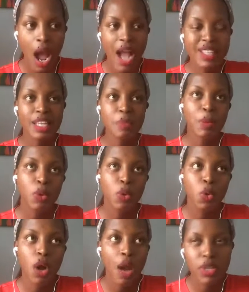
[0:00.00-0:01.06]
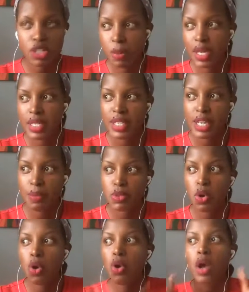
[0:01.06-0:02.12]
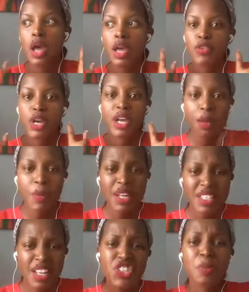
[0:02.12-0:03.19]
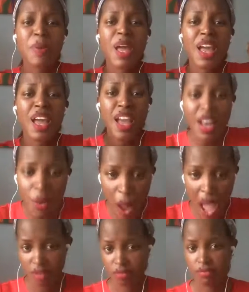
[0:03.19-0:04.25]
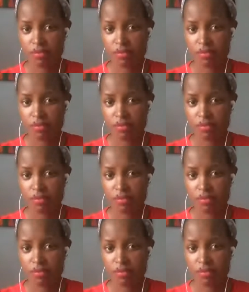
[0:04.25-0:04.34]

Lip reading: I see people who come into my DMs, oh, if you can get me an internship anywhere.